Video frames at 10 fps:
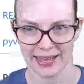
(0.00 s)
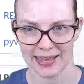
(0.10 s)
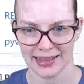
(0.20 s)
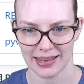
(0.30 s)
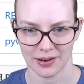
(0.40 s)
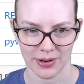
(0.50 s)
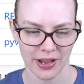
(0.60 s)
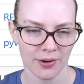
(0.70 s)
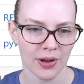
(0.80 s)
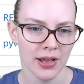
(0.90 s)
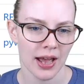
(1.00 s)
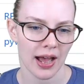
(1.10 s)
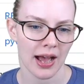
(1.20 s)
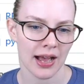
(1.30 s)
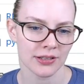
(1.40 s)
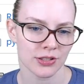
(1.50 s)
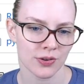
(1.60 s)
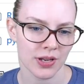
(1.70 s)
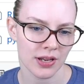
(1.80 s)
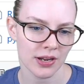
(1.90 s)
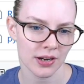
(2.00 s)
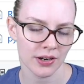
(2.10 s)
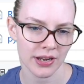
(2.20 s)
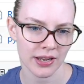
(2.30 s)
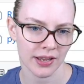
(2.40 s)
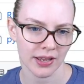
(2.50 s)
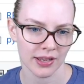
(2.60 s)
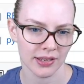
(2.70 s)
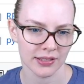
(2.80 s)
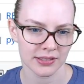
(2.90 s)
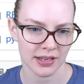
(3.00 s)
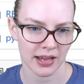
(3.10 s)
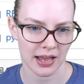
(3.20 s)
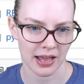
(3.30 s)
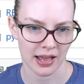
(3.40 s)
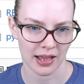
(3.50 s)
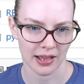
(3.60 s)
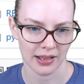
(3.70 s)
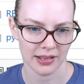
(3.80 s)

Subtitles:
There we go. So here is the